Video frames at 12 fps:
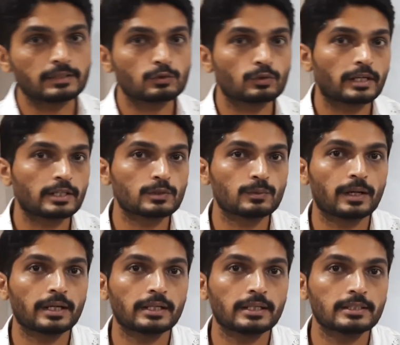So that's
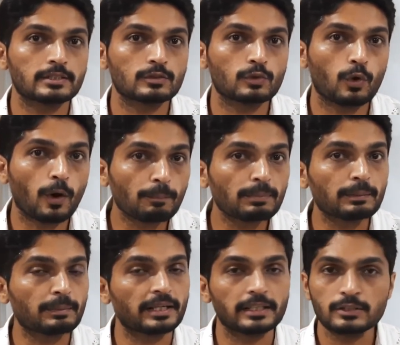why its
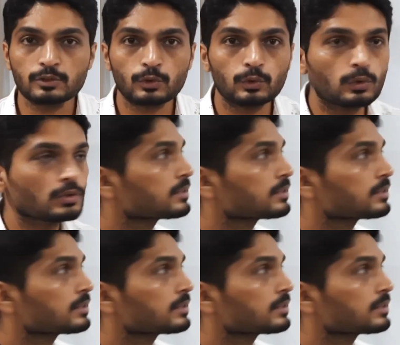complement is closed